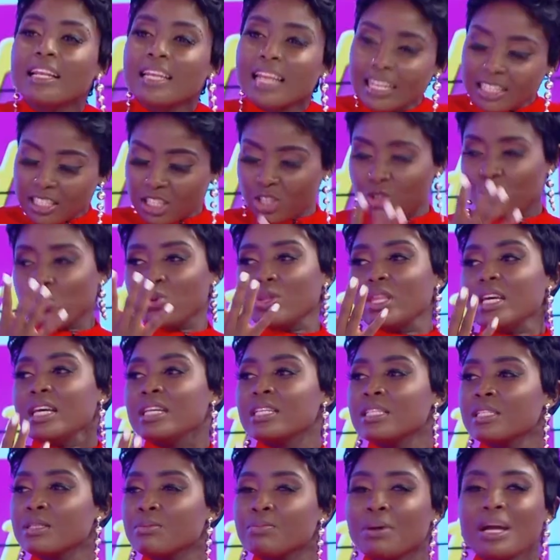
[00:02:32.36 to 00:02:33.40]
Let's do
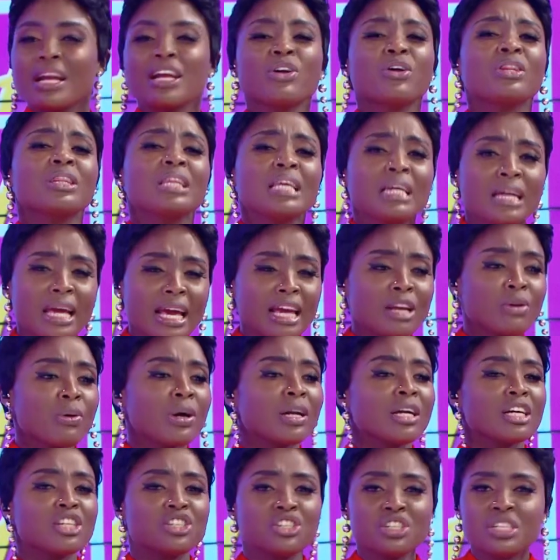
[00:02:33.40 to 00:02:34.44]
this. Yeah. But I don't think anyone
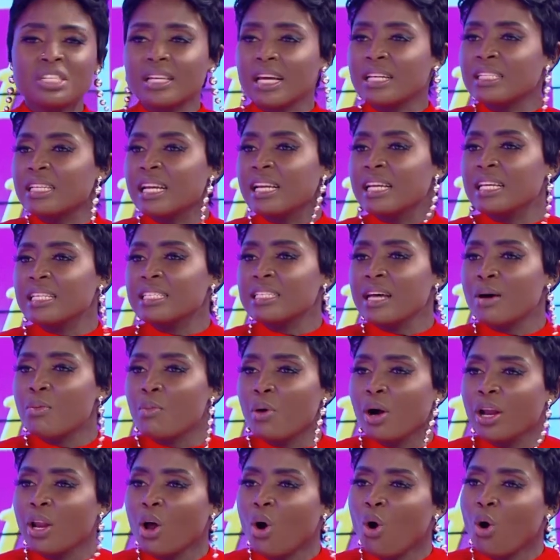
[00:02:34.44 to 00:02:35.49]
can just start telling
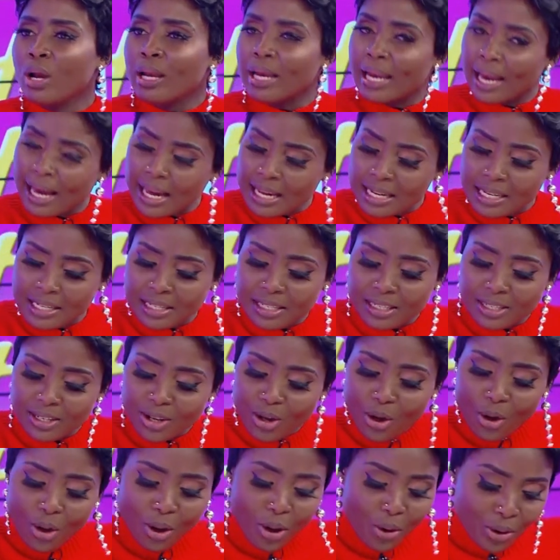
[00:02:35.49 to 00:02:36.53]
someone online.
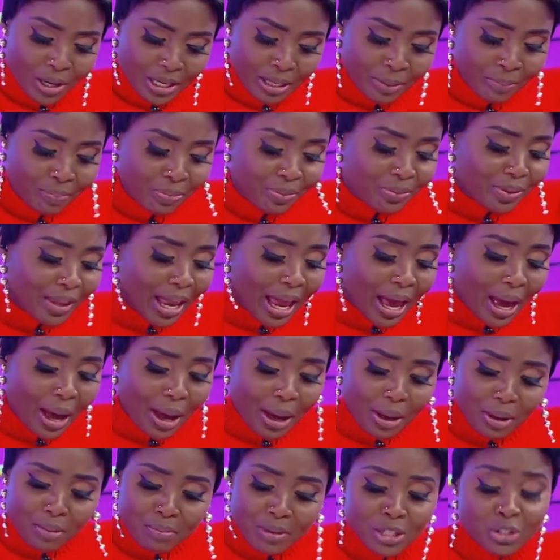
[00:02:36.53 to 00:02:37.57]
On,
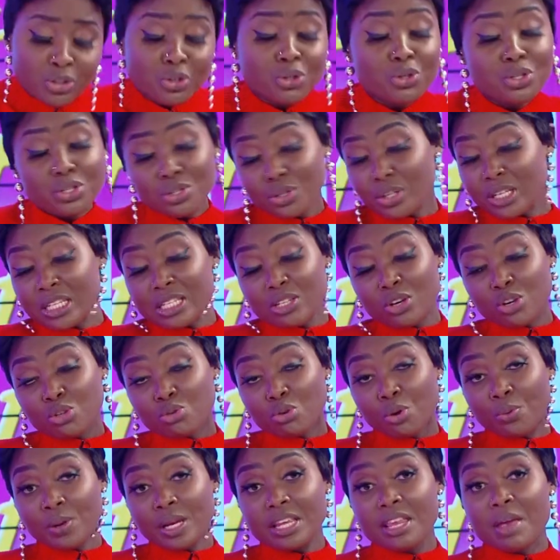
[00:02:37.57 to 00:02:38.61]
but you know, stories are
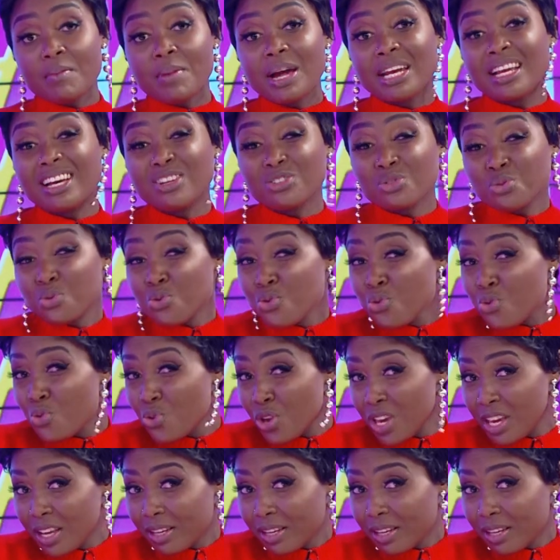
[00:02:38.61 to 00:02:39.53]
really Germany to you.